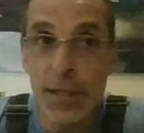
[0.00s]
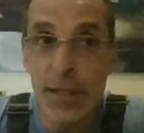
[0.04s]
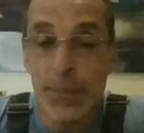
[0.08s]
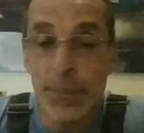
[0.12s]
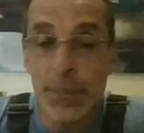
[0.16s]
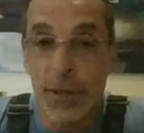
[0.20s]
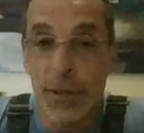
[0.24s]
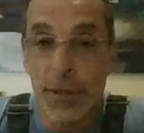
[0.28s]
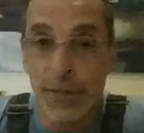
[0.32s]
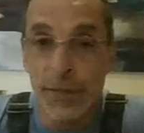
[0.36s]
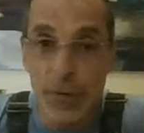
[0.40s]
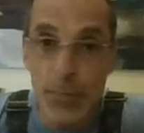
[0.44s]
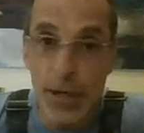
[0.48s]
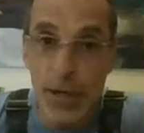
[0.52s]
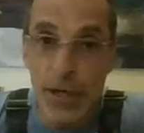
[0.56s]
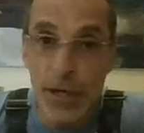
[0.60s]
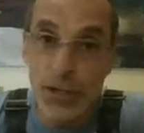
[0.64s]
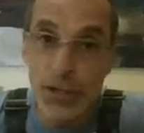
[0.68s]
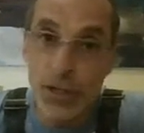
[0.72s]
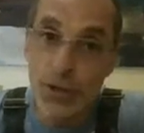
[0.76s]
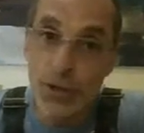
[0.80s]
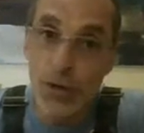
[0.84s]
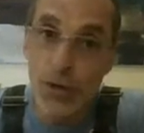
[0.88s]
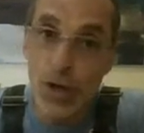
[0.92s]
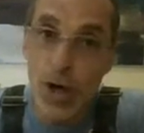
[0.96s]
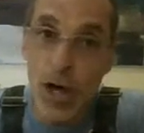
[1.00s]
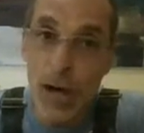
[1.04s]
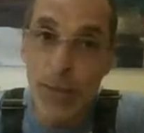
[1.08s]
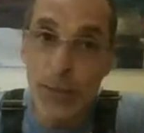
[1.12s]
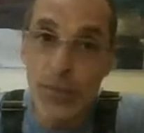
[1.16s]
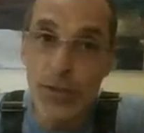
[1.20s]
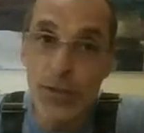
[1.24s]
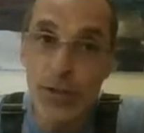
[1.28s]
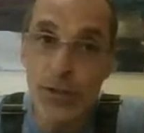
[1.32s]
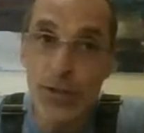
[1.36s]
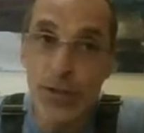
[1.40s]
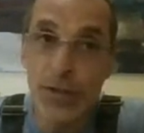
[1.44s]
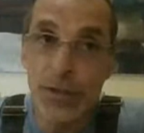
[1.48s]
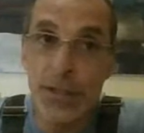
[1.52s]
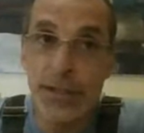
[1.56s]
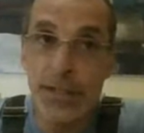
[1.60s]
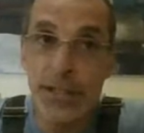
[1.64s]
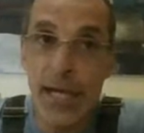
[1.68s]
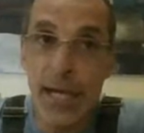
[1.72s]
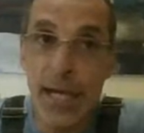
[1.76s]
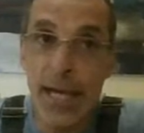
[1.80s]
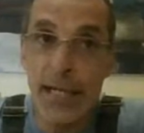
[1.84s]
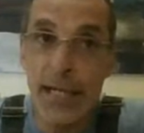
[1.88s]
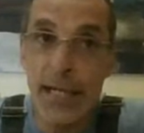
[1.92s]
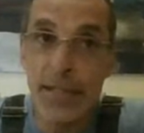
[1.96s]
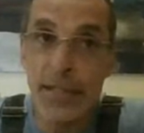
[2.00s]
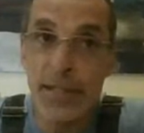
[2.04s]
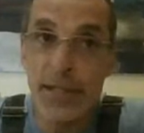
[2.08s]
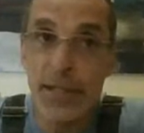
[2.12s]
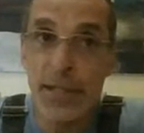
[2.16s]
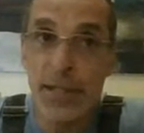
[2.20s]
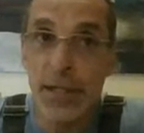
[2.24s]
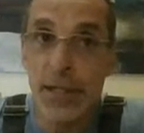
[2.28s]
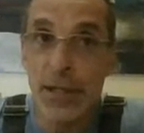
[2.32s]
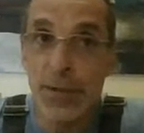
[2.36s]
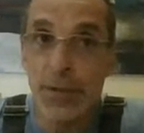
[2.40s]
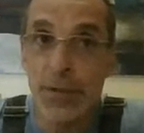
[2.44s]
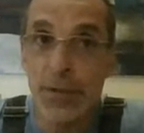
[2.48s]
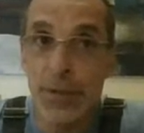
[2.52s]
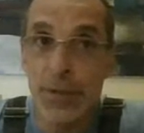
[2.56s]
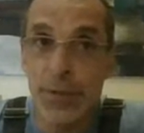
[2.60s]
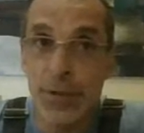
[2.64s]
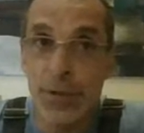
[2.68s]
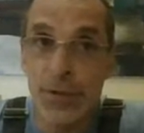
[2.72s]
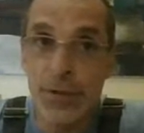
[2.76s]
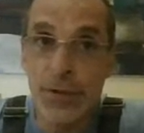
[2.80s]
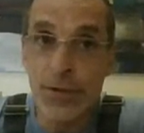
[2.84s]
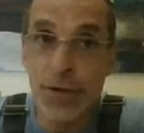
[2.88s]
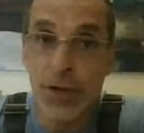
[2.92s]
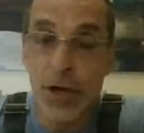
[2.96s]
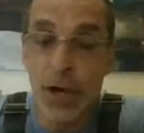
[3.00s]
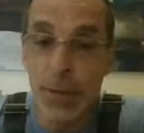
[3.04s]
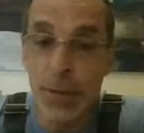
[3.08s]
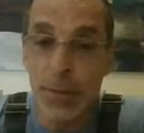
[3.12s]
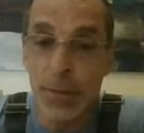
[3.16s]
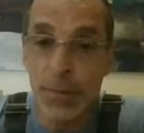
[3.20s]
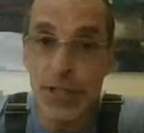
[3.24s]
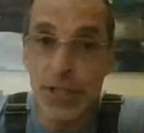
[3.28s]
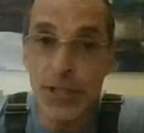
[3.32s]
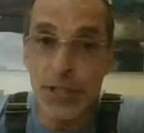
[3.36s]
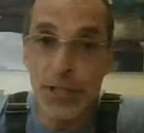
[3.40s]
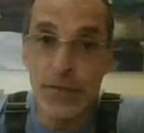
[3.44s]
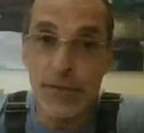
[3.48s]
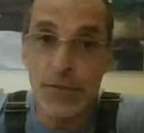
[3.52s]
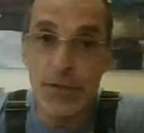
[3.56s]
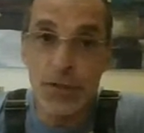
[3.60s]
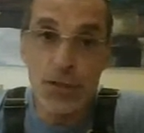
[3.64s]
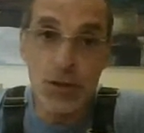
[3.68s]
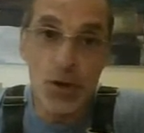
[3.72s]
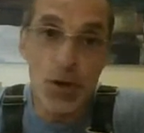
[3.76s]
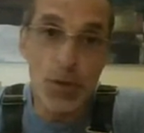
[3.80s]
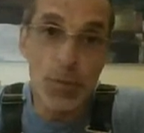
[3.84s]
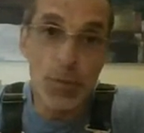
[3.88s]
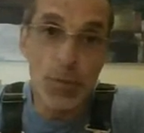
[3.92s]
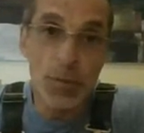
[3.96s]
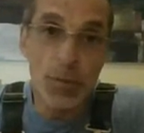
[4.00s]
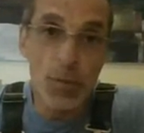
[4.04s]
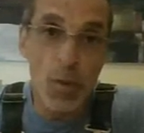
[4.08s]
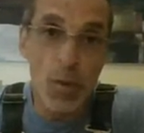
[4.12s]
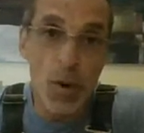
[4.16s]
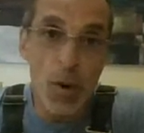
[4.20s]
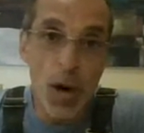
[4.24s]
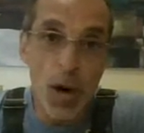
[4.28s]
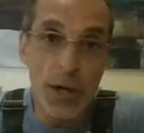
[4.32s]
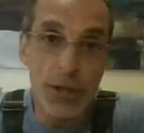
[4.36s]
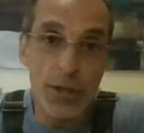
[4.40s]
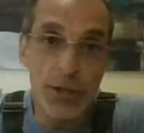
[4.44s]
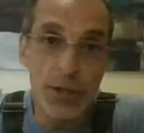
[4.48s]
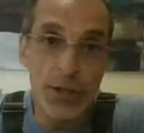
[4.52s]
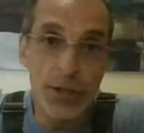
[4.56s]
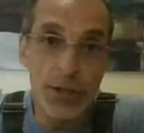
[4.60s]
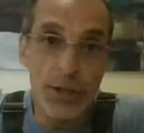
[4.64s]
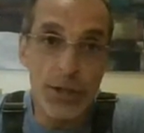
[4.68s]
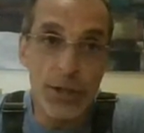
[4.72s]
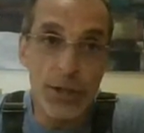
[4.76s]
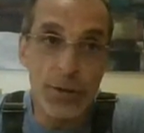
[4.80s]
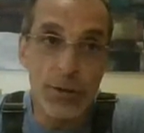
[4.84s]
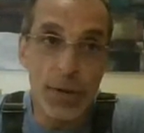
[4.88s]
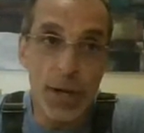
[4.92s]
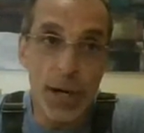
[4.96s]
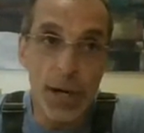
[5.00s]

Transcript: But if the pressure drops during the test, we would use a combination of soap and water to